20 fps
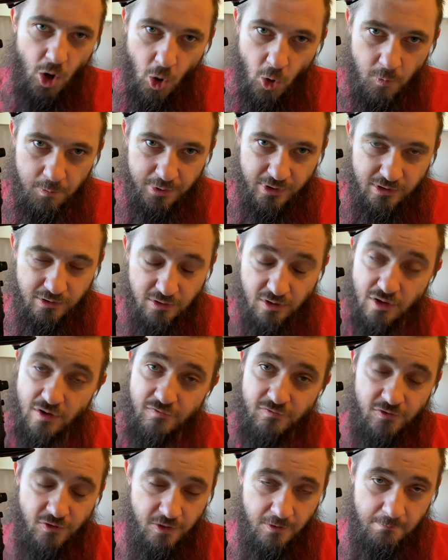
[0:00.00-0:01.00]
open
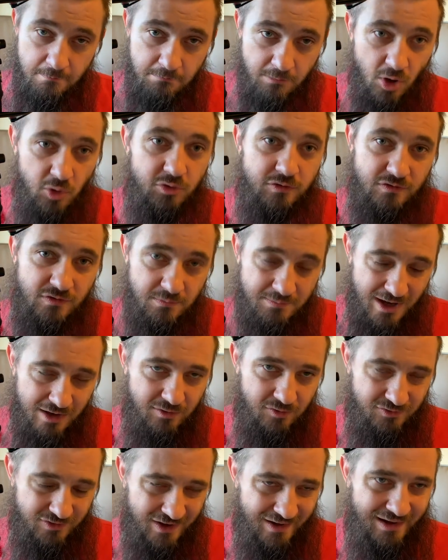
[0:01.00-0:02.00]
for the most amount
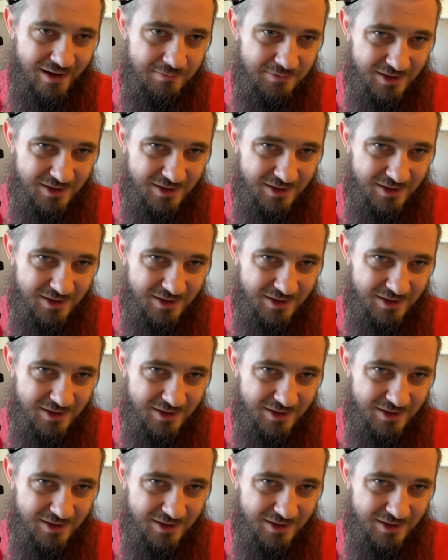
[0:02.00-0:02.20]
of time